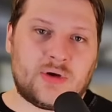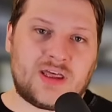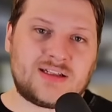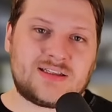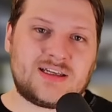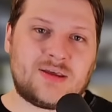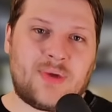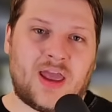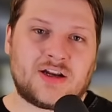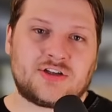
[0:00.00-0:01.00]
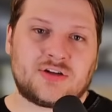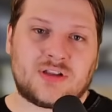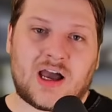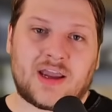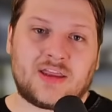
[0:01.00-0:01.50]
then see the manager
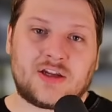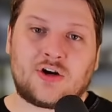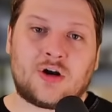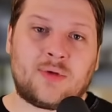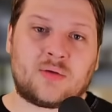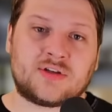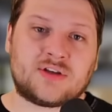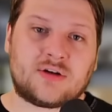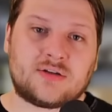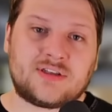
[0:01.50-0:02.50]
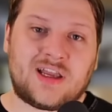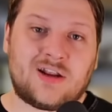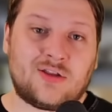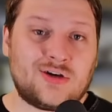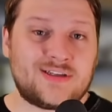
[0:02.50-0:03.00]
logging the tournament results, and
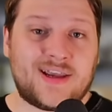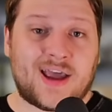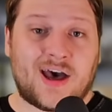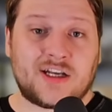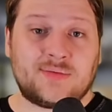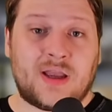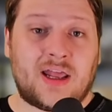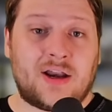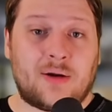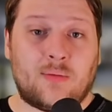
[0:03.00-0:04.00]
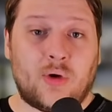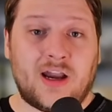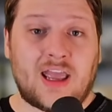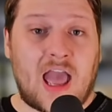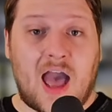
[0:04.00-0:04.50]
it looks like Hajime ended up
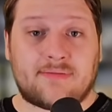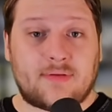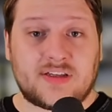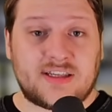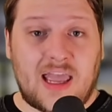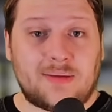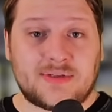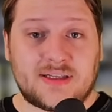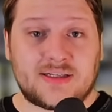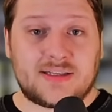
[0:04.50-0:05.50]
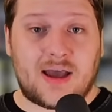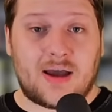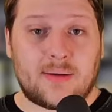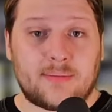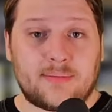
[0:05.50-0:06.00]
winning half of his games this
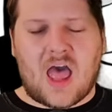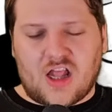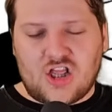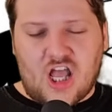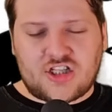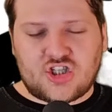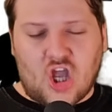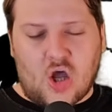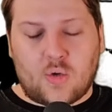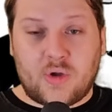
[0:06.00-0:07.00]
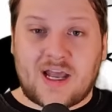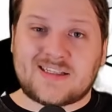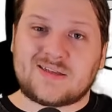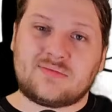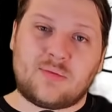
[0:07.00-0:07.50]
time. Let's go, we
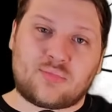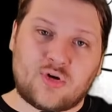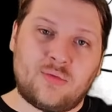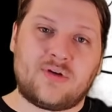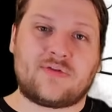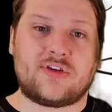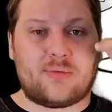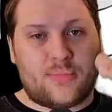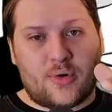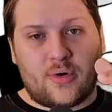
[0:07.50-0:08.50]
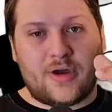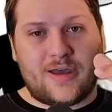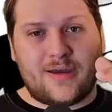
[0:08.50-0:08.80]
got some improvement for the boy.